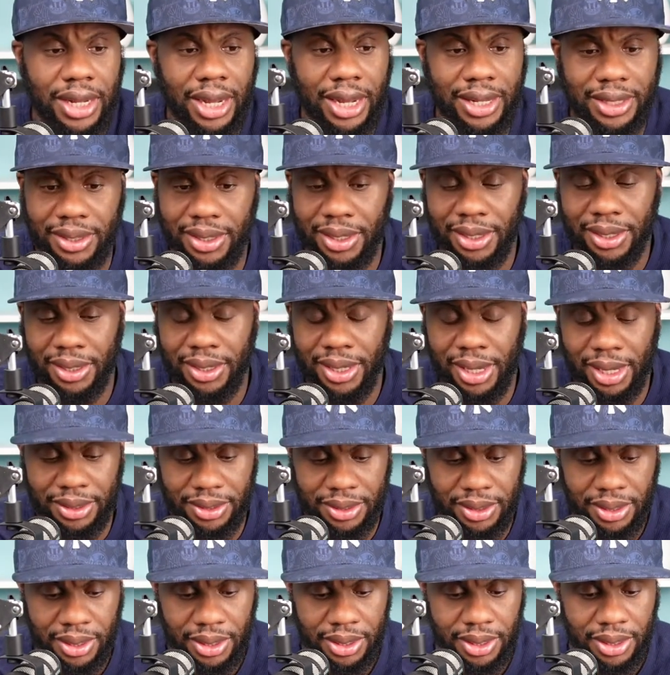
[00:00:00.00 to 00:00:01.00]
I think
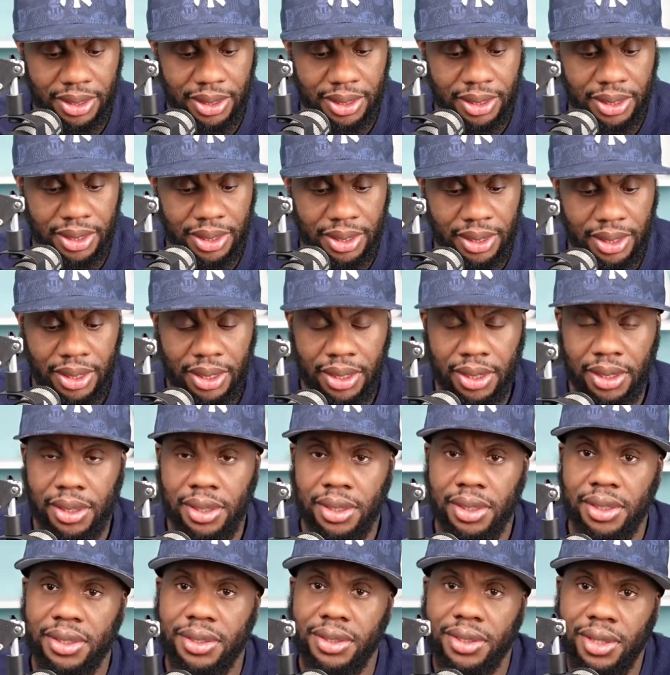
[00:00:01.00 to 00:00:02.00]
that
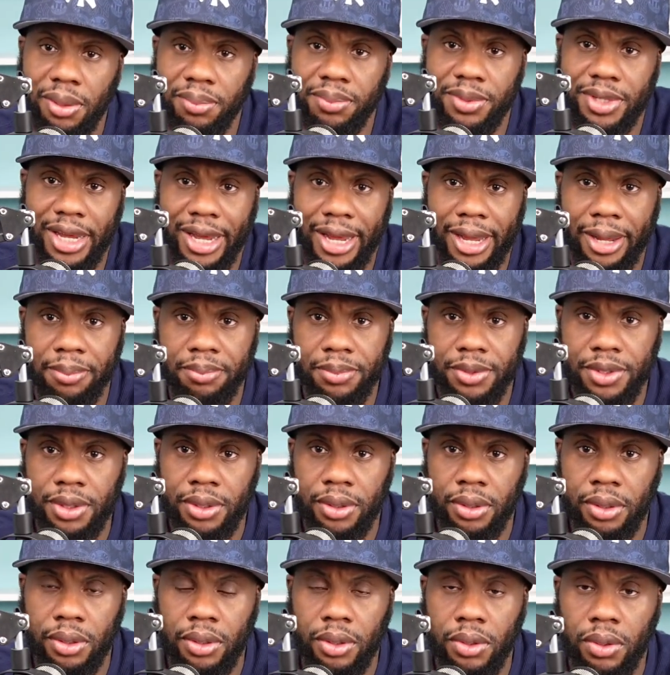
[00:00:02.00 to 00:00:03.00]
sometimes
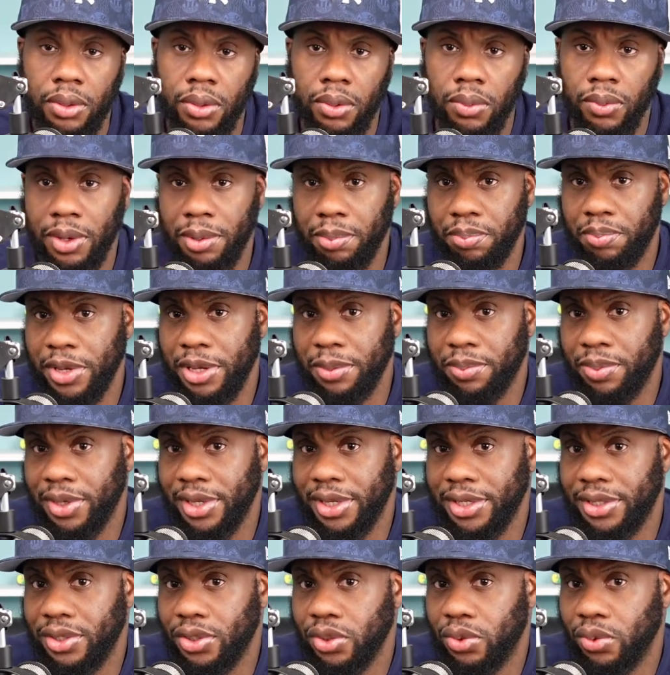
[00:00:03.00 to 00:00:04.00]
when people
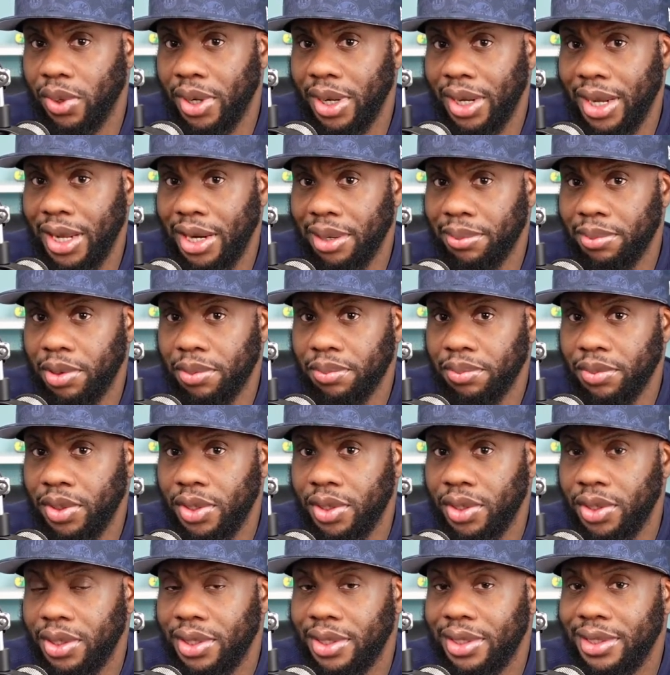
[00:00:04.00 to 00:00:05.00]
listen to an album,
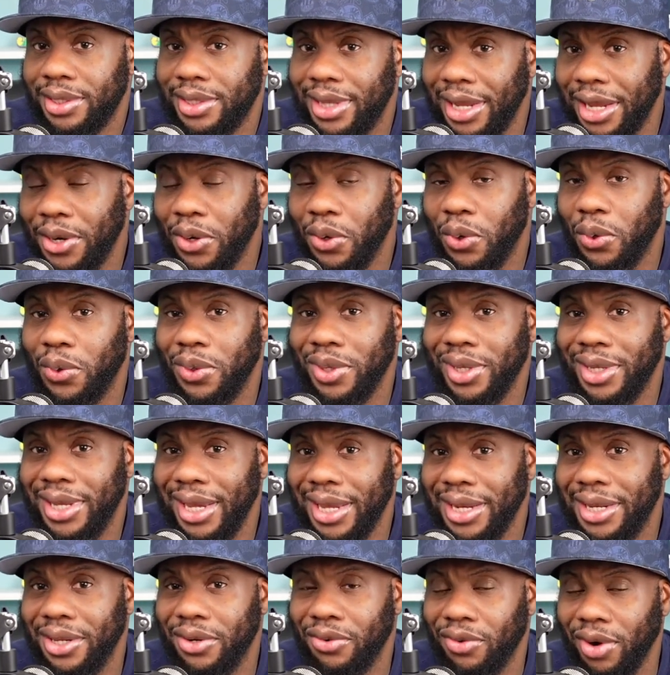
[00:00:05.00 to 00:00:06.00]
they don't
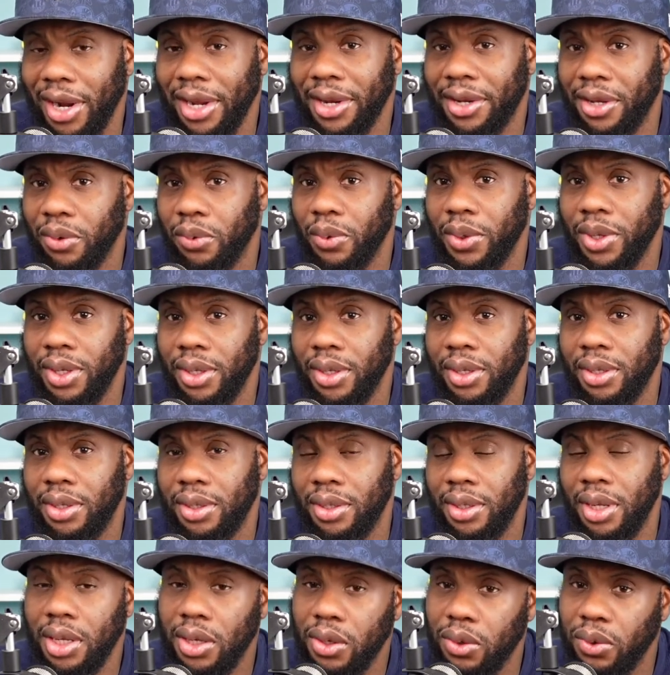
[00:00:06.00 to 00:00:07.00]
get it right away.
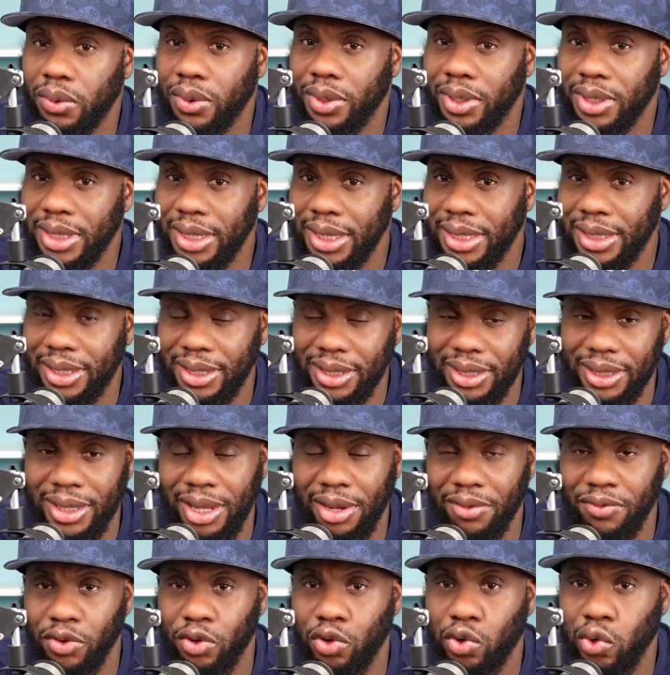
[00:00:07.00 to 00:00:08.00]
They don't get it. It
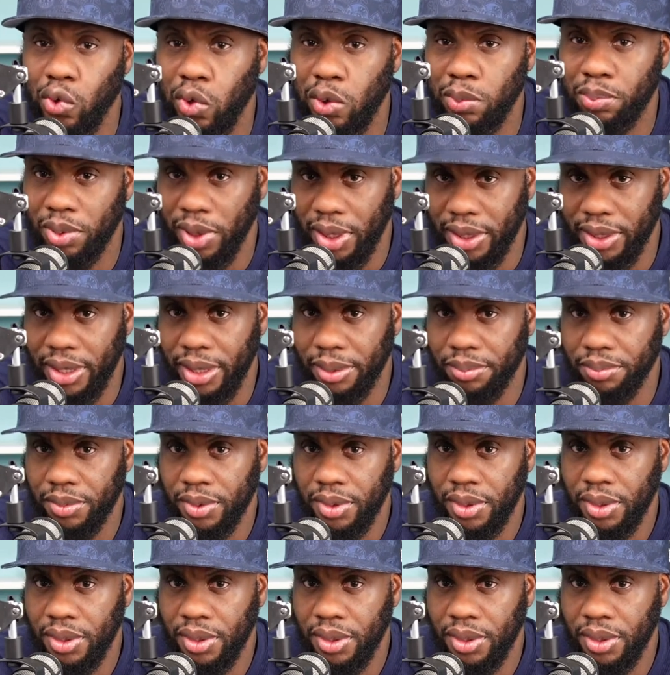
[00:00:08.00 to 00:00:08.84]
have to grow up on them.